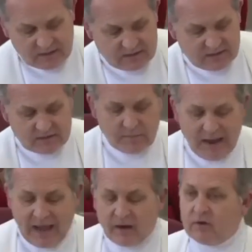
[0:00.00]
this is a
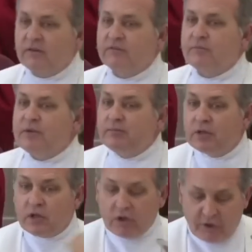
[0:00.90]
matter of
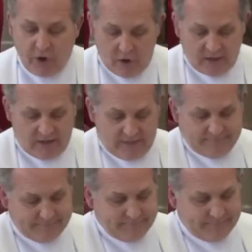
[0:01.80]
biblical authority.
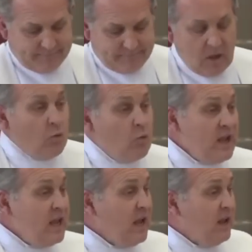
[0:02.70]

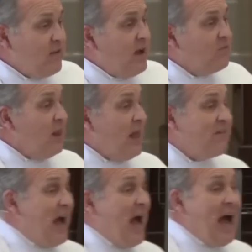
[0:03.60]
We at Vineville
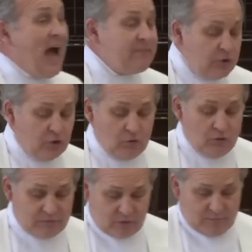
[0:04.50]
have a high view
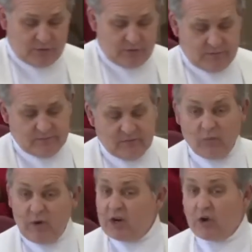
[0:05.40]
of Scripture.
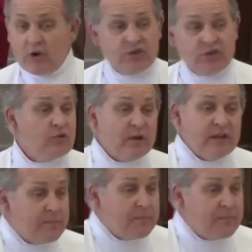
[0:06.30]
We encourage you to read the